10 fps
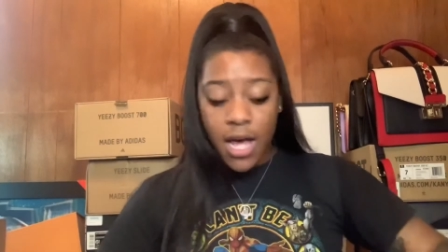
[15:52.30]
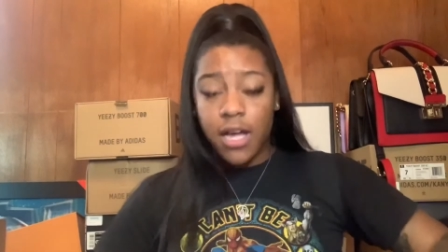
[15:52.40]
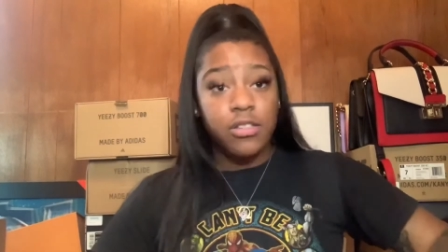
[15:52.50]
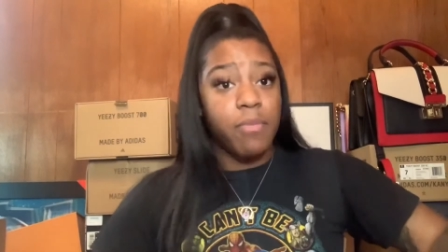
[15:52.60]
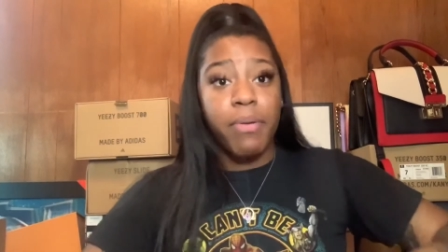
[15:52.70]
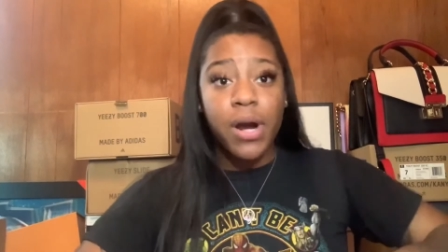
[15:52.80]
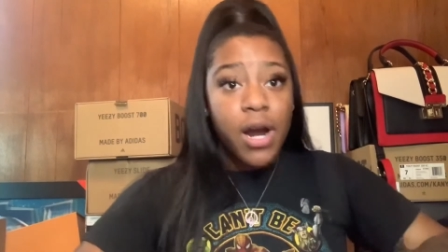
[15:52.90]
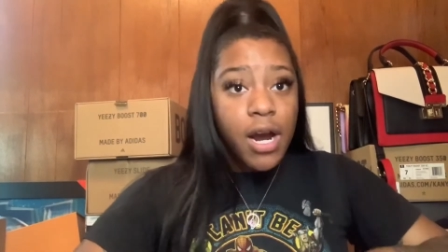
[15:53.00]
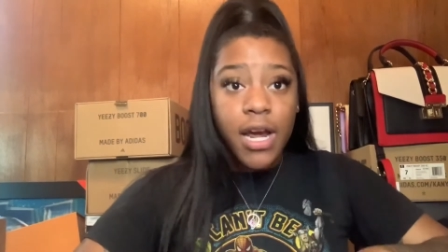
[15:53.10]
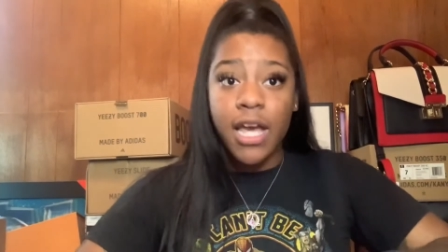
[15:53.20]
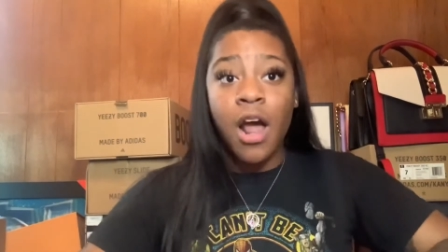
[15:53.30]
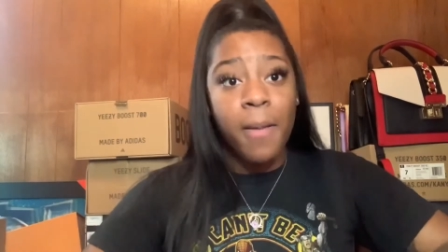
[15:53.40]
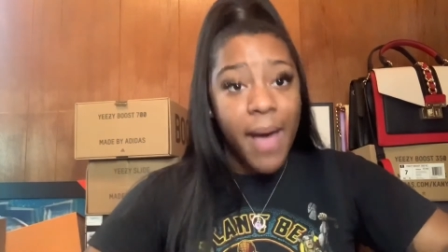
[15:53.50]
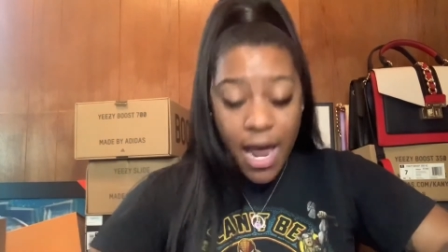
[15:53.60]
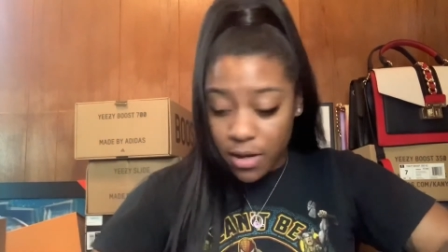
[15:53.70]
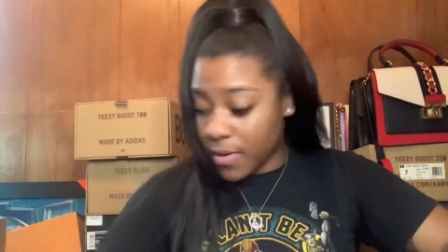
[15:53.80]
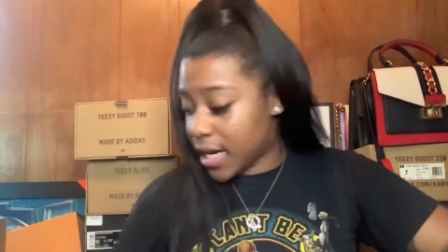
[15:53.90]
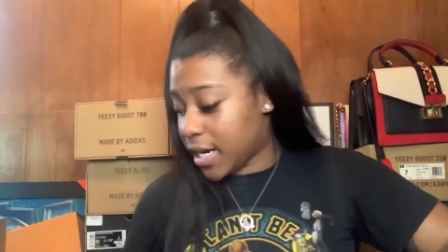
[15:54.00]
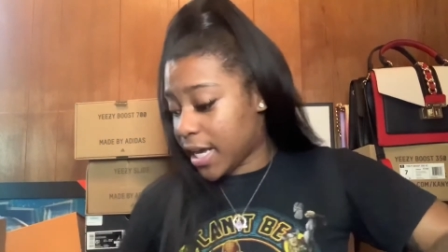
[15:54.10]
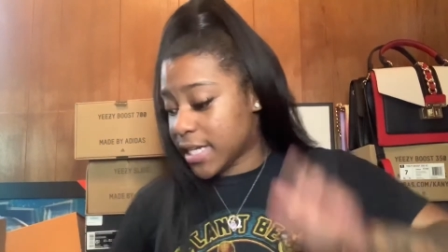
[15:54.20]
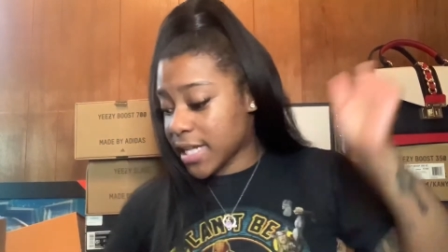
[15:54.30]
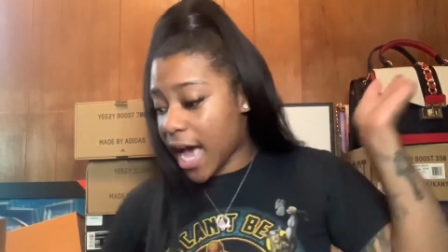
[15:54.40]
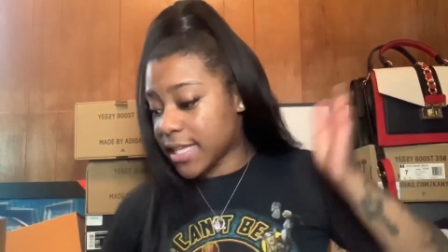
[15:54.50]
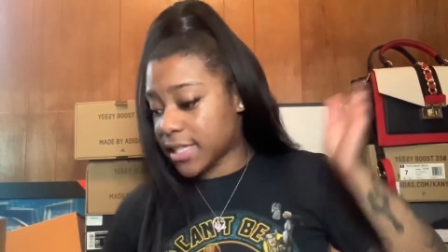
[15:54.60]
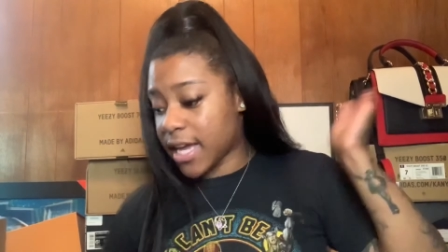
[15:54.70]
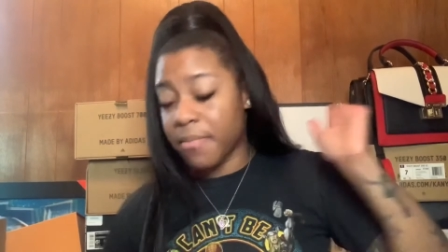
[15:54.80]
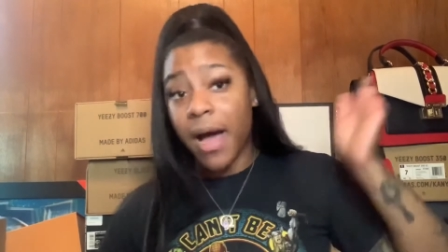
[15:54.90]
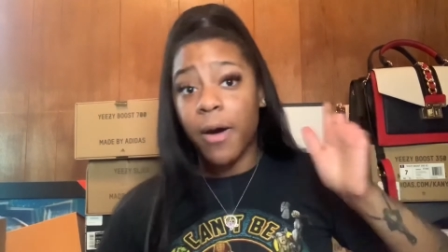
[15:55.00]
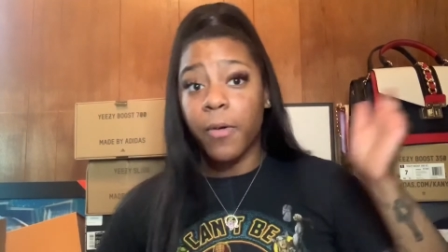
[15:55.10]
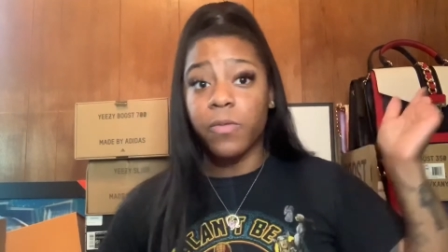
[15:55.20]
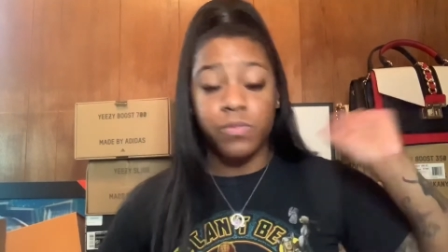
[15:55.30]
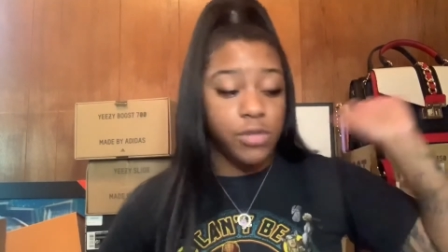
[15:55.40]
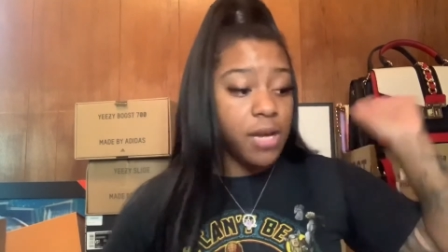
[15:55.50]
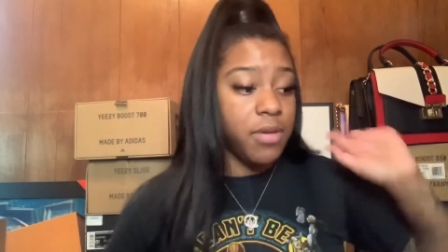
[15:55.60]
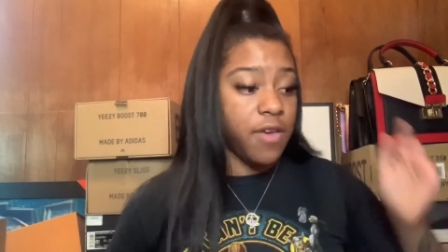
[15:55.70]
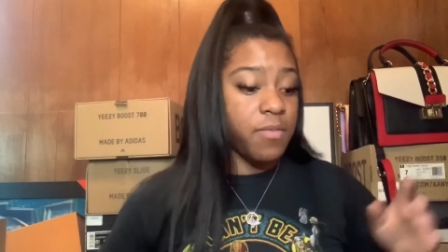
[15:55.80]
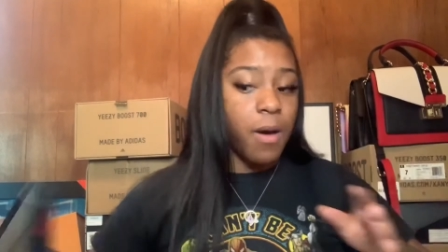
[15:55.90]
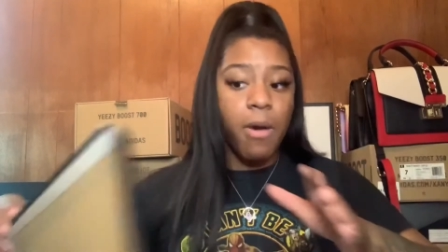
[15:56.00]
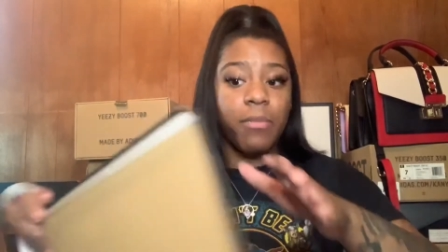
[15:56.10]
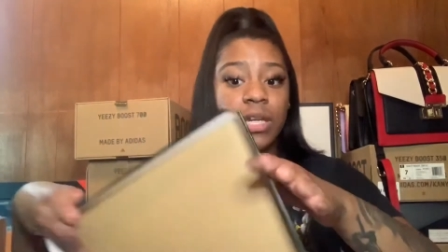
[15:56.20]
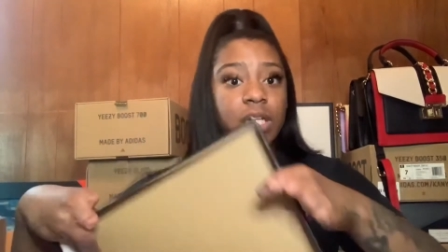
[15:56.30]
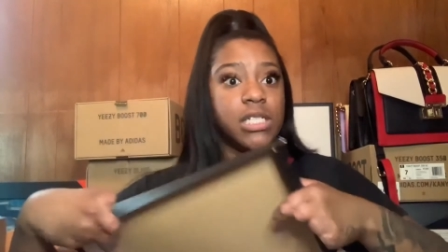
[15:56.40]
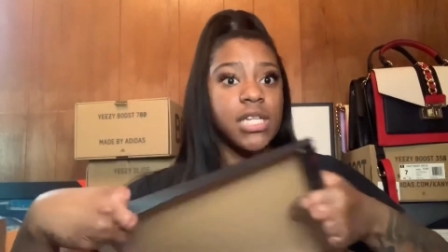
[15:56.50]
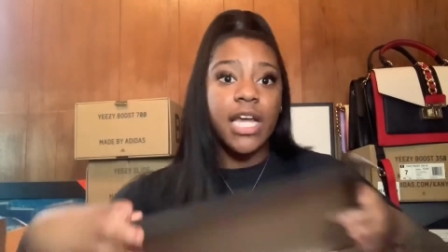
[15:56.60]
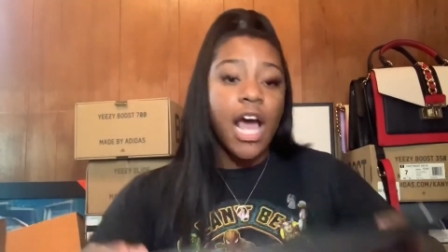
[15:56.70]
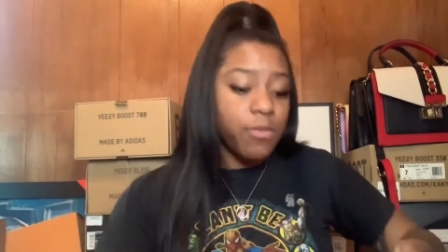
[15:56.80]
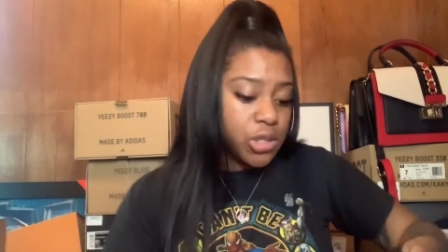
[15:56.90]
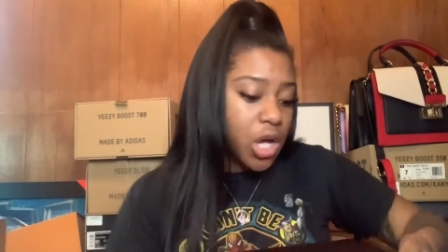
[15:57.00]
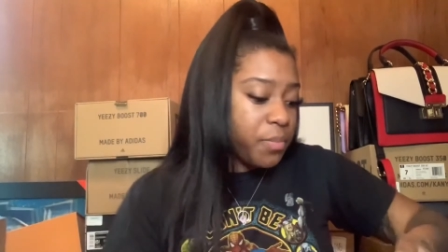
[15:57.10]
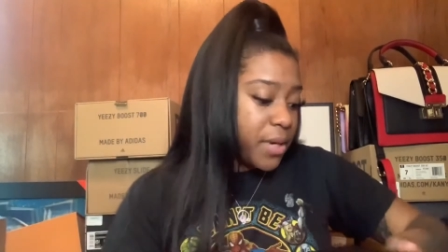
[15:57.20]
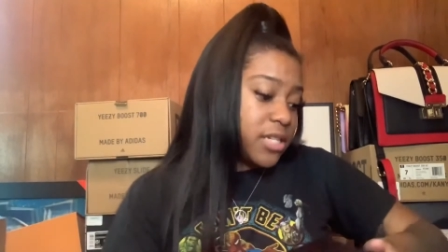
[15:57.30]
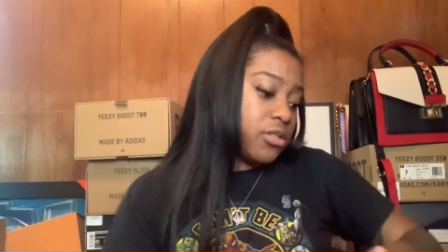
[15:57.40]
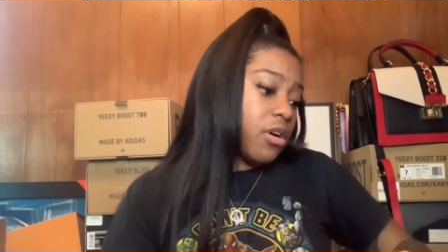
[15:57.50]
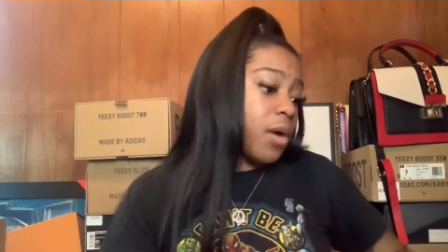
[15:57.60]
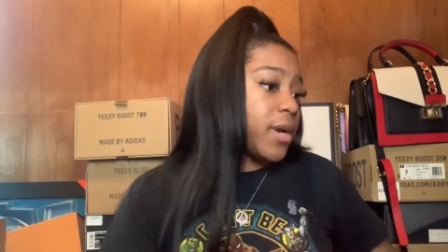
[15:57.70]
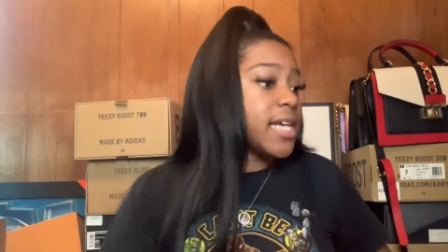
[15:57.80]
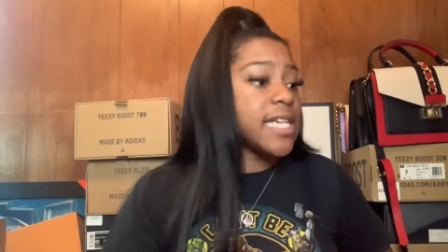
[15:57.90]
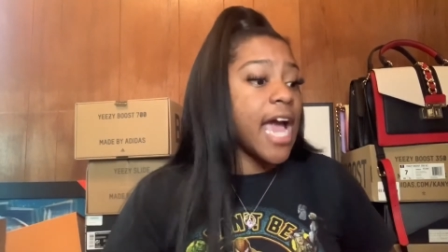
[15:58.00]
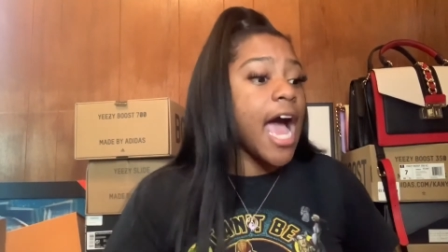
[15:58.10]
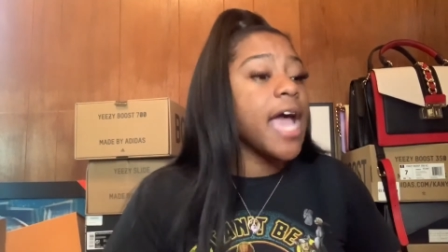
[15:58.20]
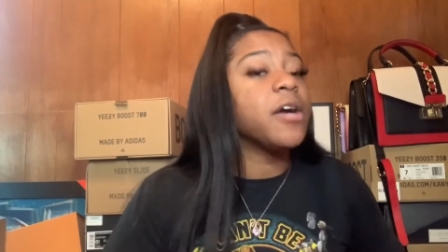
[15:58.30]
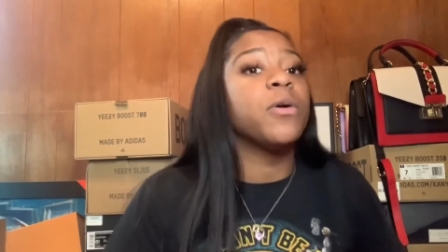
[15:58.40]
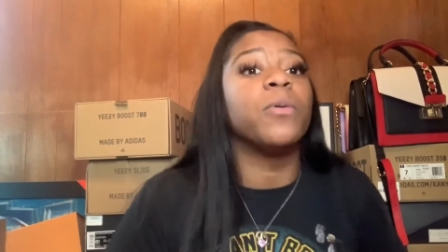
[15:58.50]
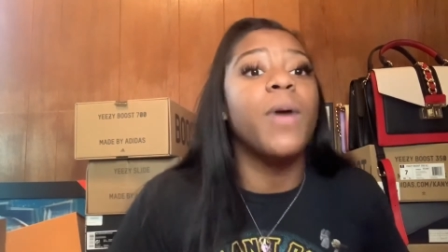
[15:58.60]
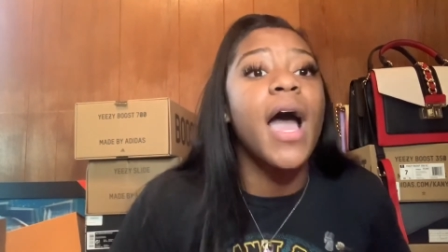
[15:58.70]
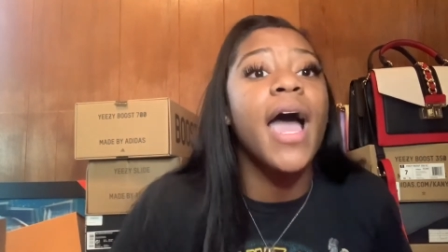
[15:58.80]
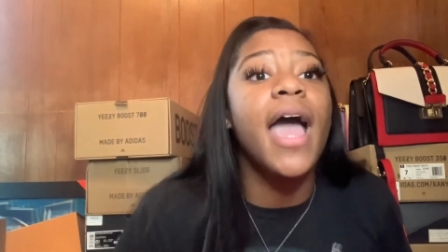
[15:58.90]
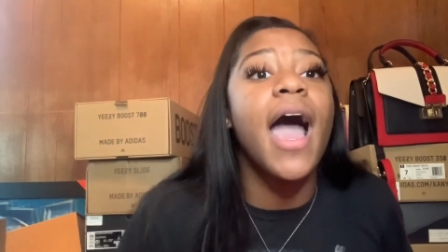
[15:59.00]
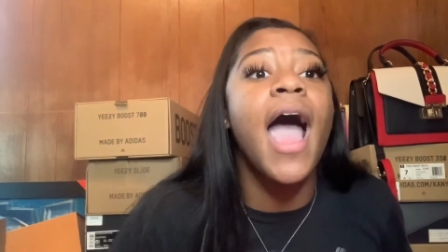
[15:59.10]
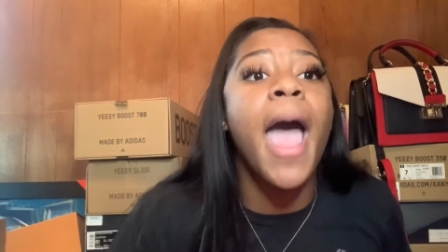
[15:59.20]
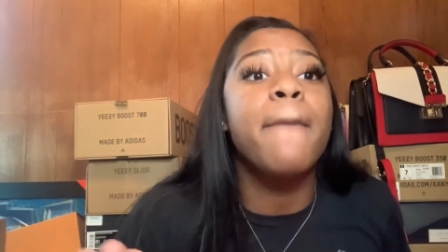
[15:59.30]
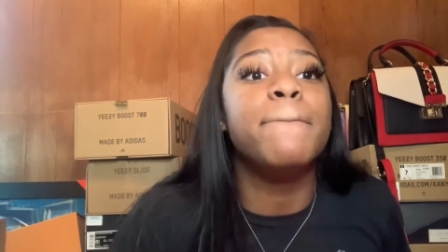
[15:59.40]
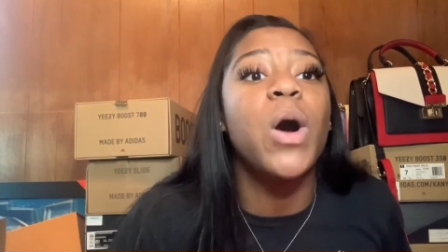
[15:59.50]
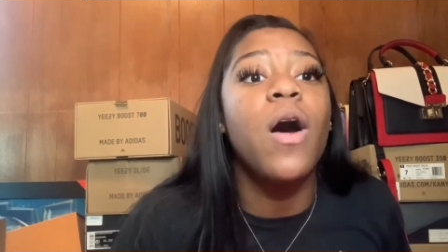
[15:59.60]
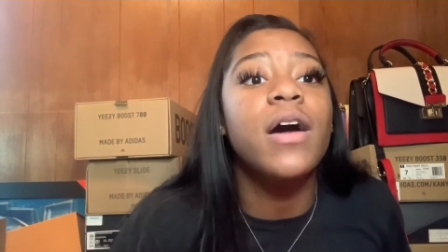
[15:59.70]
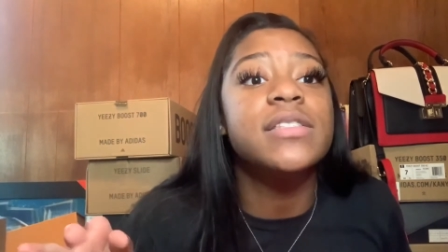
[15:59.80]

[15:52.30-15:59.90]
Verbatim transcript: the bird, it don't matter what it is. I think about them giving my mama these. And I was so pissed, y'all. When I say I cried, I bought